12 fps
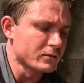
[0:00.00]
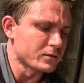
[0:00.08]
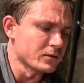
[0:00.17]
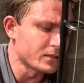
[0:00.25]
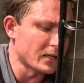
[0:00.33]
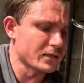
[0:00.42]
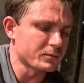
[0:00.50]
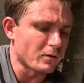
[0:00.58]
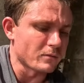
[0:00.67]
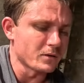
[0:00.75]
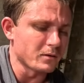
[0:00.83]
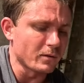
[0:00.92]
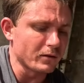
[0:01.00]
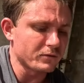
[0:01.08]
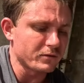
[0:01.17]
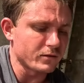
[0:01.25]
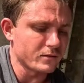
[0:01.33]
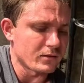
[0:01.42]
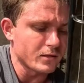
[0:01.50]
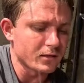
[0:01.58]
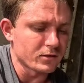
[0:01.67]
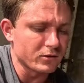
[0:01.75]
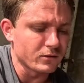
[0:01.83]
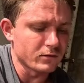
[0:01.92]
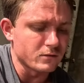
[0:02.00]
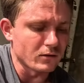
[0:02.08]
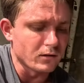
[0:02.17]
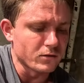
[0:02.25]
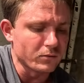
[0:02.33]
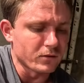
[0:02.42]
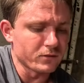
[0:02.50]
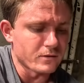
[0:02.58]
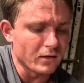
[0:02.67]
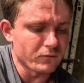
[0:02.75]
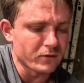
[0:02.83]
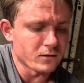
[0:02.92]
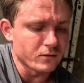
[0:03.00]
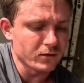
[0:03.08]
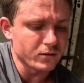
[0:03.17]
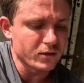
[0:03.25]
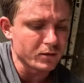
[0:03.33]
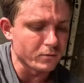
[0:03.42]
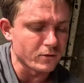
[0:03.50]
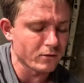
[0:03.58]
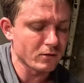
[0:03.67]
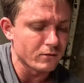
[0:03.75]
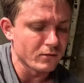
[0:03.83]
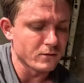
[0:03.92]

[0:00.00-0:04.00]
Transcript: So this guy's probably about 16 inches. The other one's definitely a keeper.